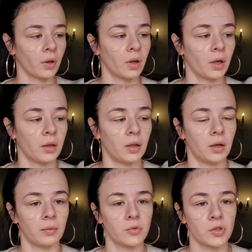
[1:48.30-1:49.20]
And then
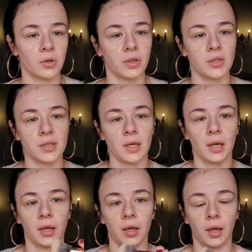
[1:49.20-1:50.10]
I'm just going to take
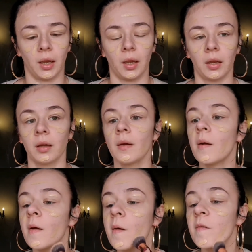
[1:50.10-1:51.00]
a
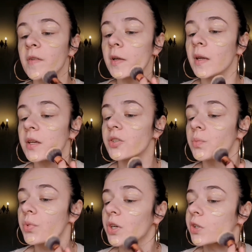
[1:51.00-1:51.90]
foundation
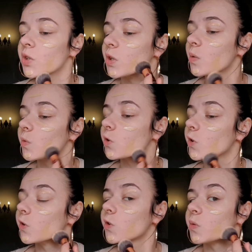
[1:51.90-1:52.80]
brush and I'm just
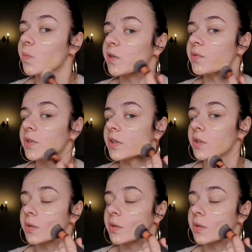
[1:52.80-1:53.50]
going to buff it in.